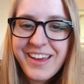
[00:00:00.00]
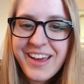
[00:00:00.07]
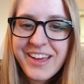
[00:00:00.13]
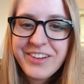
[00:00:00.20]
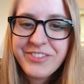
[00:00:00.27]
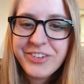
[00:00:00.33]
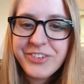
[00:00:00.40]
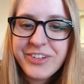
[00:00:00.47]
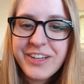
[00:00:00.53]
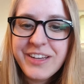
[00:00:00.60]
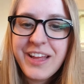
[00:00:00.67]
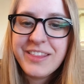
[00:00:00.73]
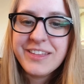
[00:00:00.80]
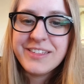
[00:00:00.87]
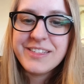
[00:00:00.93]
everyone,
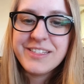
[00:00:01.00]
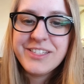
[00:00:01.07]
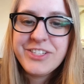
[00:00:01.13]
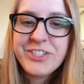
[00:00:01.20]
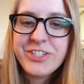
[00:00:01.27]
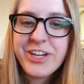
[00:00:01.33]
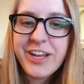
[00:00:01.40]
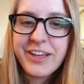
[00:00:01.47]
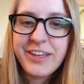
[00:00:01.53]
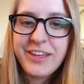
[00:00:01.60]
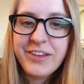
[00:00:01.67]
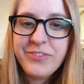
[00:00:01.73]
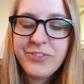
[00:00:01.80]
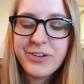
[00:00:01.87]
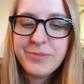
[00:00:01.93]
this is
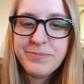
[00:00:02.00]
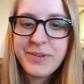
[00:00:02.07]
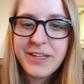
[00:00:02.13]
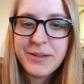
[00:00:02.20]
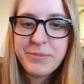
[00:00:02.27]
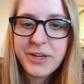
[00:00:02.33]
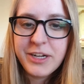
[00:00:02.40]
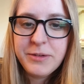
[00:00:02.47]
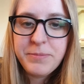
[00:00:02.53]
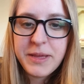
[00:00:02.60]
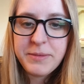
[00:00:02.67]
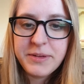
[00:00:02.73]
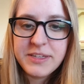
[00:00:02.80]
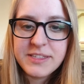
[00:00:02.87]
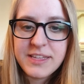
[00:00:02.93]
Jackie from Peanut Butter
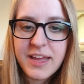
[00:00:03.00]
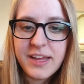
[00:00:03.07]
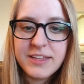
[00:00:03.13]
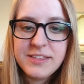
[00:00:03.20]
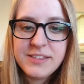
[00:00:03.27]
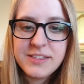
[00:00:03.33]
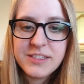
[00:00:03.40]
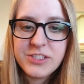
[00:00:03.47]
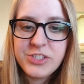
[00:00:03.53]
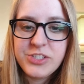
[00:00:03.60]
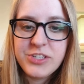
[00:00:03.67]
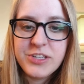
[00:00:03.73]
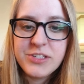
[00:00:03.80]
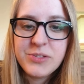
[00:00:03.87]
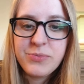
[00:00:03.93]
Baby Designs.
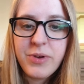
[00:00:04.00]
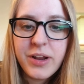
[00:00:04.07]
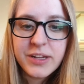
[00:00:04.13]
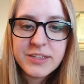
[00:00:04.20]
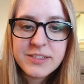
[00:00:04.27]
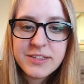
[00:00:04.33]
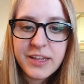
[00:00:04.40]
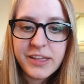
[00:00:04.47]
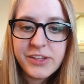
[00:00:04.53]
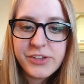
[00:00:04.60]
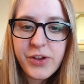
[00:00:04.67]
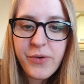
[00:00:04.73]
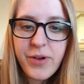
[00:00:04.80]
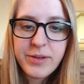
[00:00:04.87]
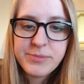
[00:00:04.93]
Just wanted to let you
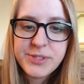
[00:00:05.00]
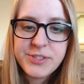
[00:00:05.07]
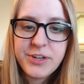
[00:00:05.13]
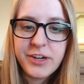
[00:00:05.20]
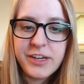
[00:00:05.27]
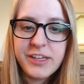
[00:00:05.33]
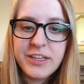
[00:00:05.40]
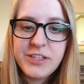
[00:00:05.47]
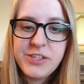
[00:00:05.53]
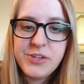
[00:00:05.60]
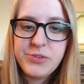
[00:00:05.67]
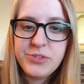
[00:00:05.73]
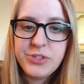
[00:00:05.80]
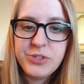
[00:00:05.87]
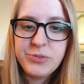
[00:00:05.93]
know I'm starting a
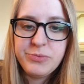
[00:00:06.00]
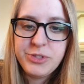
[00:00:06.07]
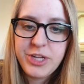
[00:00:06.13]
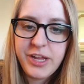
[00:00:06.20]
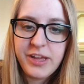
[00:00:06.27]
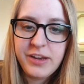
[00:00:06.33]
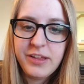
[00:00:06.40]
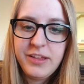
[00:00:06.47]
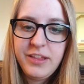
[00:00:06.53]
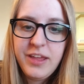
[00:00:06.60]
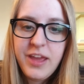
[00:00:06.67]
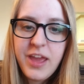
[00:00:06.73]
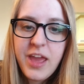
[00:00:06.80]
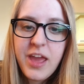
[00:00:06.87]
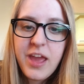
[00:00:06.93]
YouTube channel
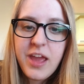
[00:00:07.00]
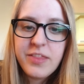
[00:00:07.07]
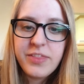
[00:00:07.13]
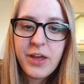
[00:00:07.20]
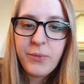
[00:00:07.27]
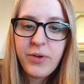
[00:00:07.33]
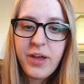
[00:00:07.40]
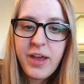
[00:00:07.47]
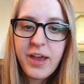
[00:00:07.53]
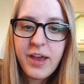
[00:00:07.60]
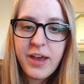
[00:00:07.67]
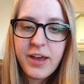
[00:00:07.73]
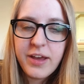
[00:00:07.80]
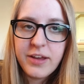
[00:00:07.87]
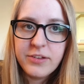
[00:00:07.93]
that will
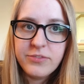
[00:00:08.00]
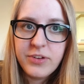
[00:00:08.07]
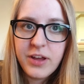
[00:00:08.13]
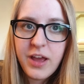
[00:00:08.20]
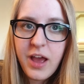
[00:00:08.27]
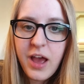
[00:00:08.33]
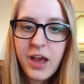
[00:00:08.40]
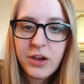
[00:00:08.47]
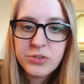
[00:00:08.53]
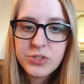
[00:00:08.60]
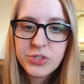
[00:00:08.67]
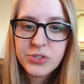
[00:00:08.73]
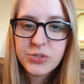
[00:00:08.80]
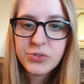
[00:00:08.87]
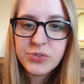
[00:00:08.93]
have
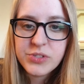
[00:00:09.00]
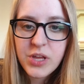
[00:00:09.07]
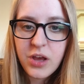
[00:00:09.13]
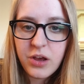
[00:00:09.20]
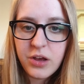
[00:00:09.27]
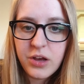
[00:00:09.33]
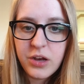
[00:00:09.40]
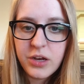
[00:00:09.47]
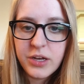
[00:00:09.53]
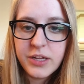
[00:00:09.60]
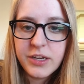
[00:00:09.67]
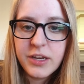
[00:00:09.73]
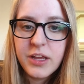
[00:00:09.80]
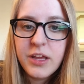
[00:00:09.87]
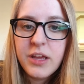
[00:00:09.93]
how-tos on